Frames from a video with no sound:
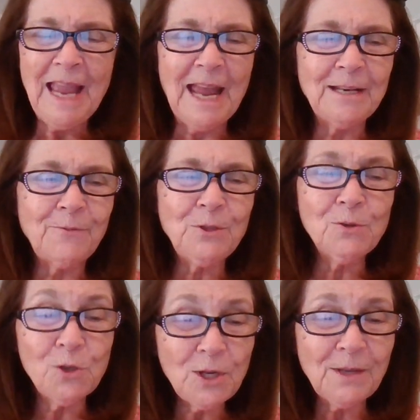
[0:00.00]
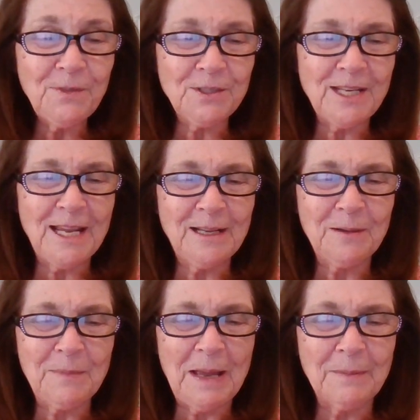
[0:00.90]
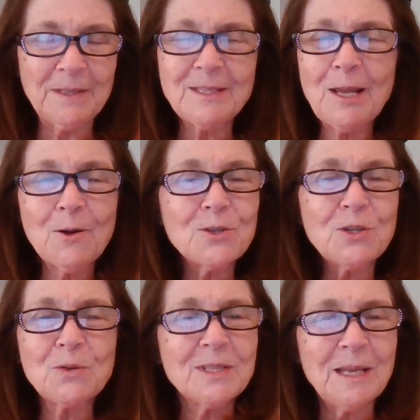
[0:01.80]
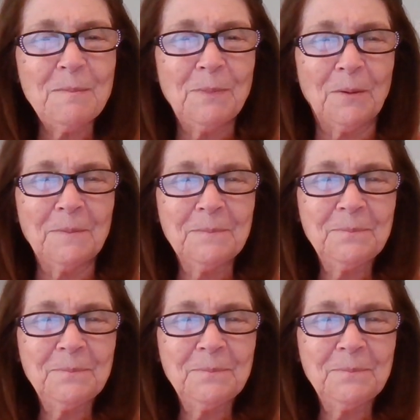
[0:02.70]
And if you look at the Ten Commandments, they are so simple.